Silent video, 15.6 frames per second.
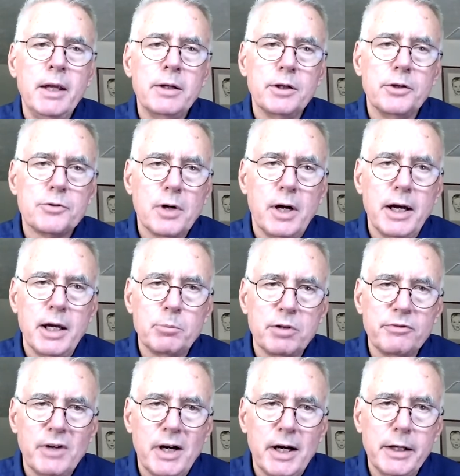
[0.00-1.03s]
to try and
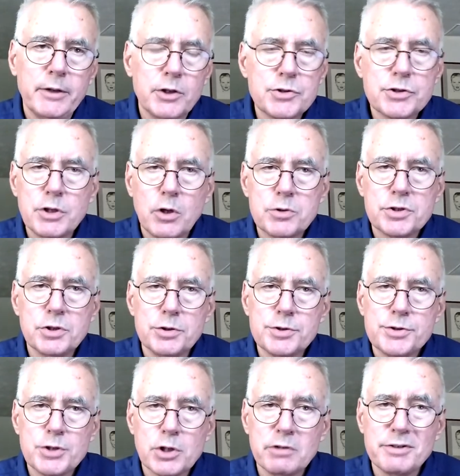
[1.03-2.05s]
provide the social
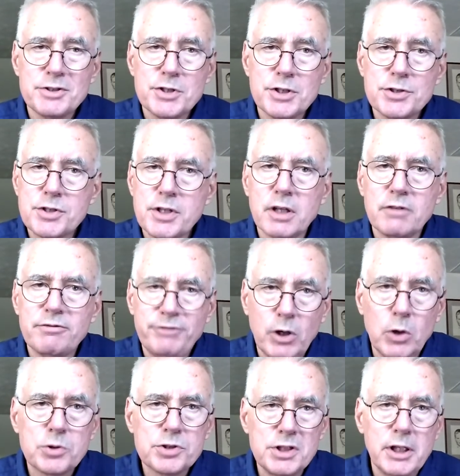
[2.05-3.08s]
services that
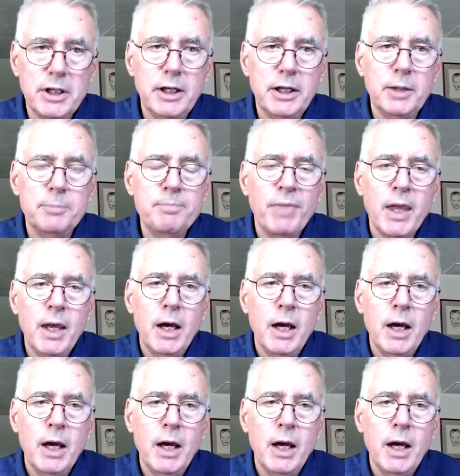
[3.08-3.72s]
folks need